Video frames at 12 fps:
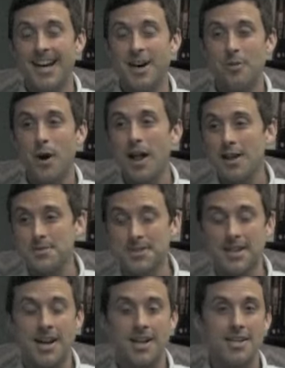While I was
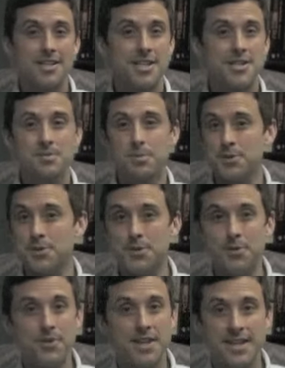in college, I just
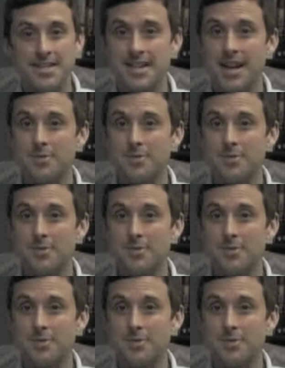pursued things that